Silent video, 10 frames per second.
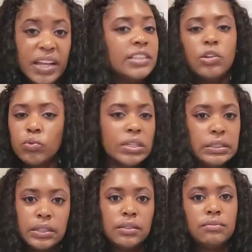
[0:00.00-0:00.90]
is a
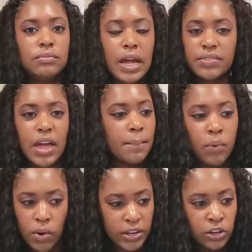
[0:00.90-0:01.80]
reason at that
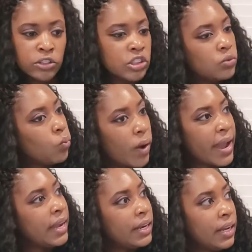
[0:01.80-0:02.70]
point. You're just
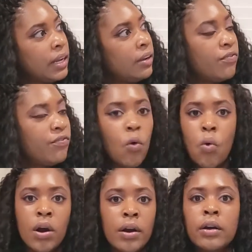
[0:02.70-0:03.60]
waiting
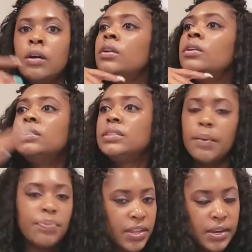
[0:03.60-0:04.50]
for
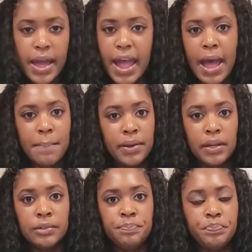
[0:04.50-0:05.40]
something to
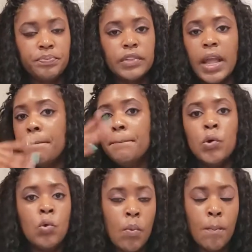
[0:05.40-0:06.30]
happen, and
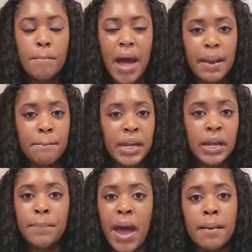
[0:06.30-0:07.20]
boom, bada
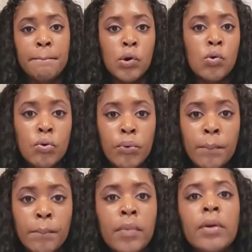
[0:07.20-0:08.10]
bing, bada
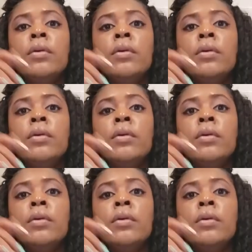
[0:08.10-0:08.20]
boom,